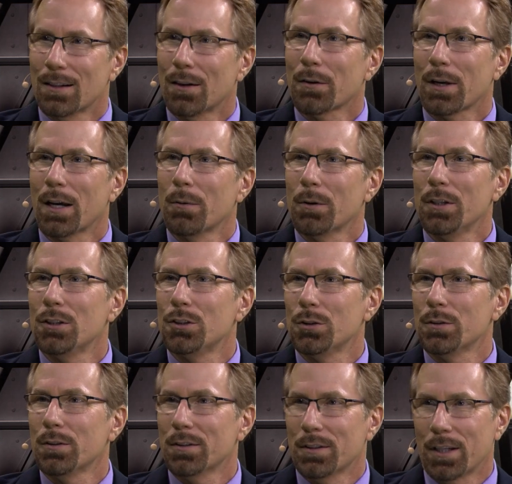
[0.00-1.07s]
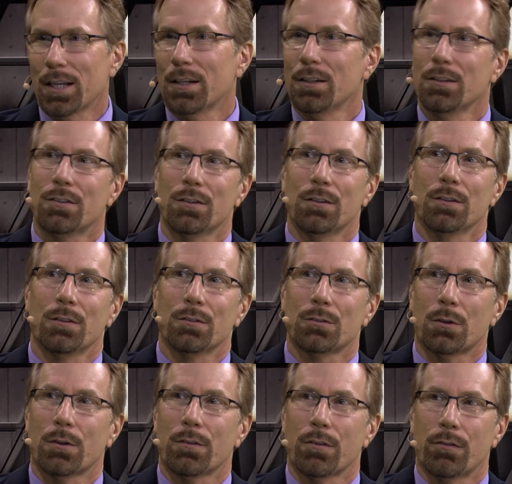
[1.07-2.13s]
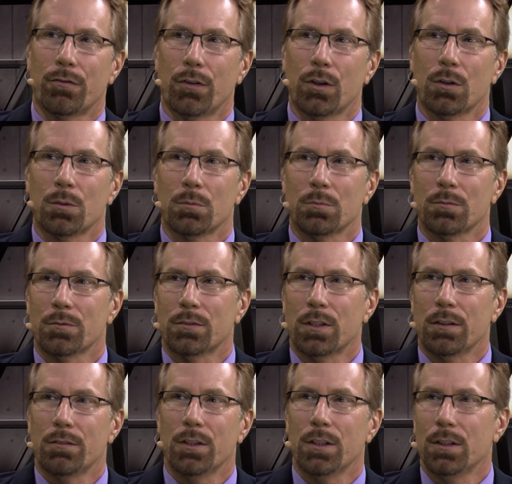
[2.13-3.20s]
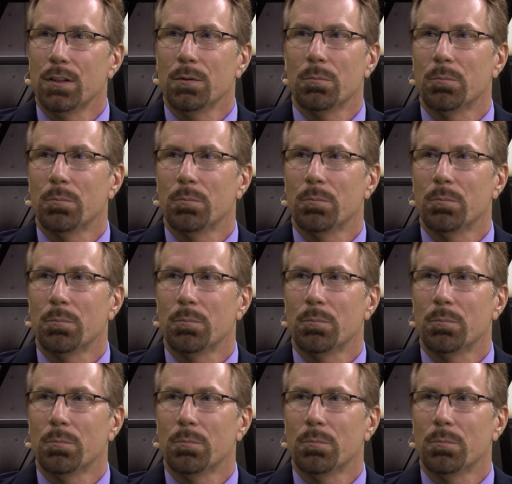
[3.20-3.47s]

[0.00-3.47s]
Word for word: Okay, when did you get into sort of the film, TV